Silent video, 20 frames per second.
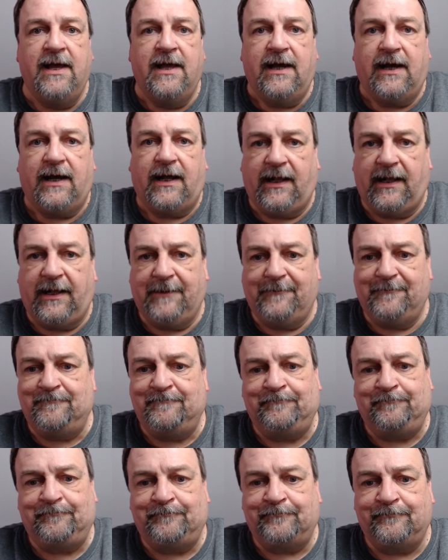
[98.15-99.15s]

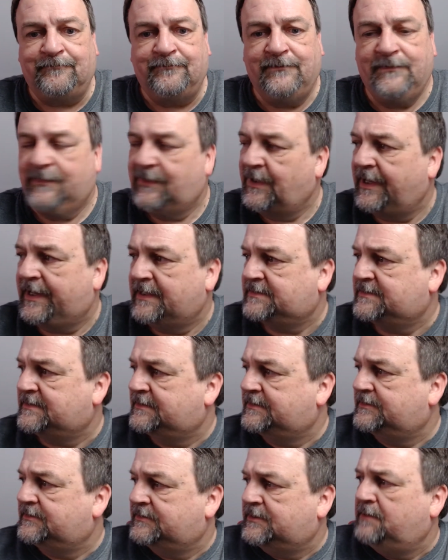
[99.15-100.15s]
Like it's
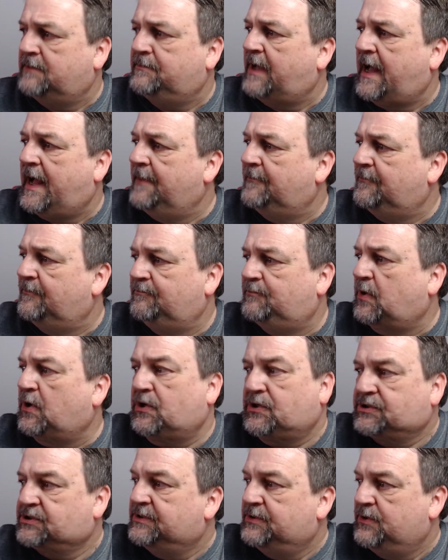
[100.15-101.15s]
some
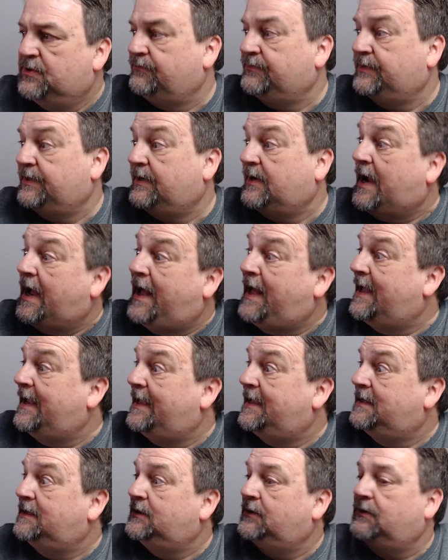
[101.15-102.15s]
person over there. Hi, how
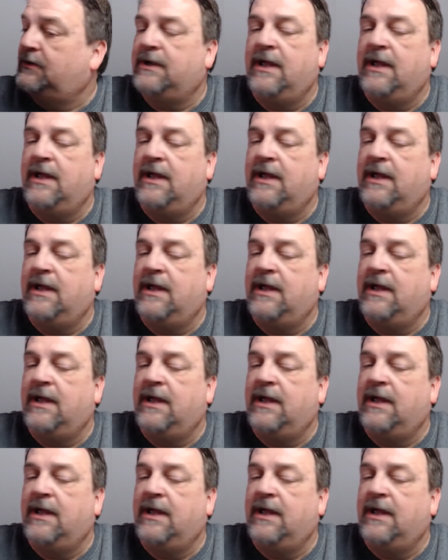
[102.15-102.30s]
you doing?